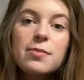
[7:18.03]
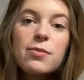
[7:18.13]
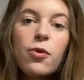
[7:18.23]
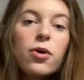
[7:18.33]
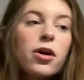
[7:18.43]

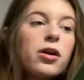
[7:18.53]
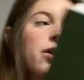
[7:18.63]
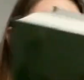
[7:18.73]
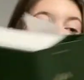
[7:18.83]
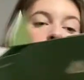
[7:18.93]
more.
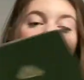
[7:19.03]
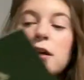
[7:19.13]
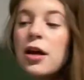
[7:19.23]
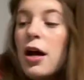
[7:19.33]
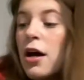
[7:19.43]

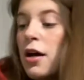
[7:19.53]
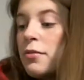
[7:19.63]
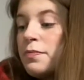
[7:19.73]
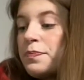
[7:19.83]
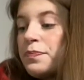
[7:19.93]
Um,